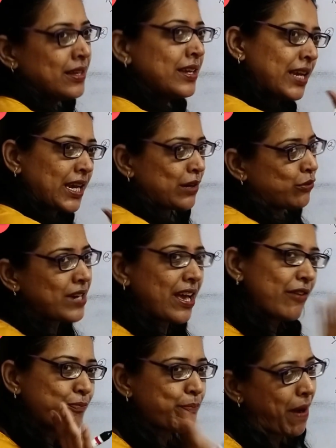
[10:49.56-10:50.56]
he would
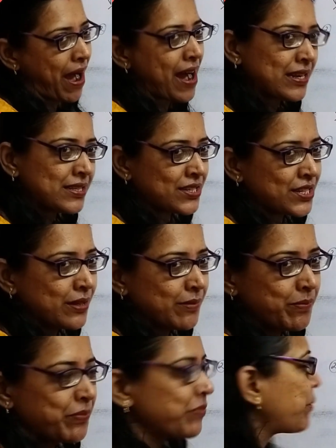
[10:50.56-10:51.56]
have passed,
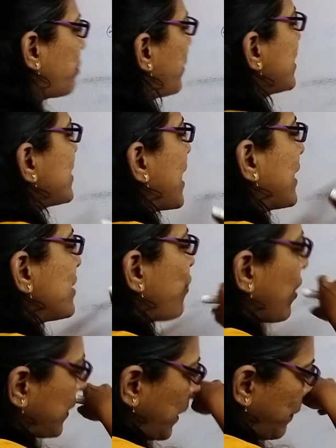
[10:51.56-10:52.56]
means that is
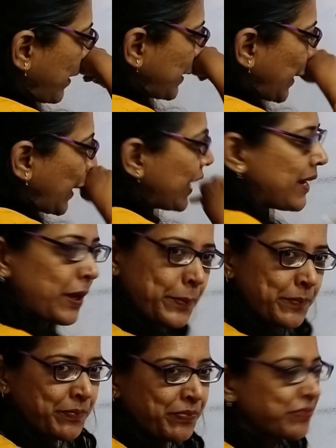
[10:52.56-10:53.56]
40%.
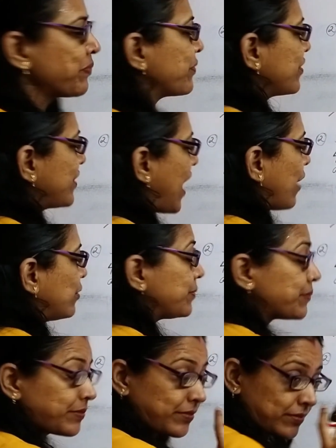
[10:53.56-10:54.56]
Now,
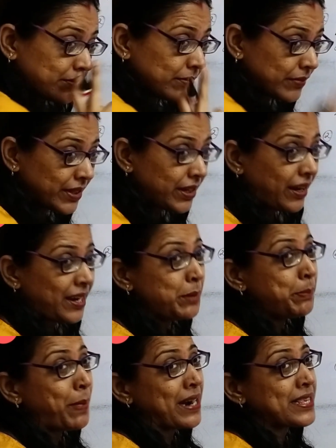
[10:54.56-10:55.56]
in
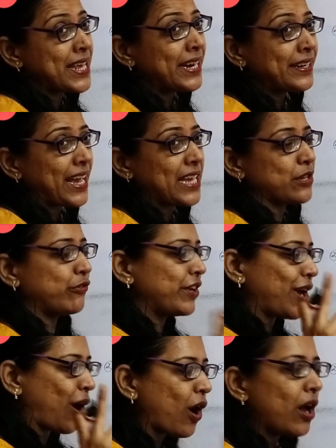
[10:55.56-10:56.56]
percentage, we
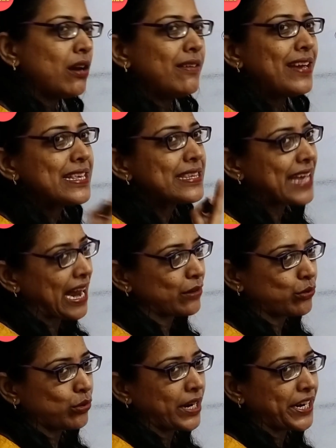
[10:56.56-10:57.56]
always
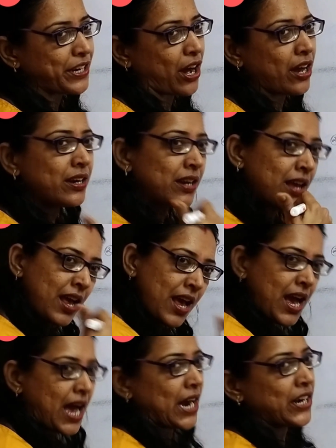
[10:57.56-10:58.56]
calculate on
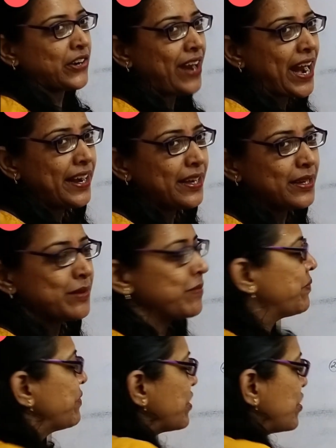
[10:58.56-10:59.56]
100.
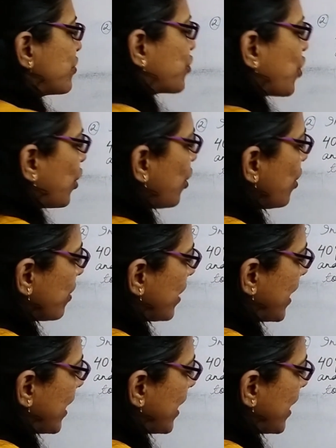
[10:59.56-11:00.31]
So,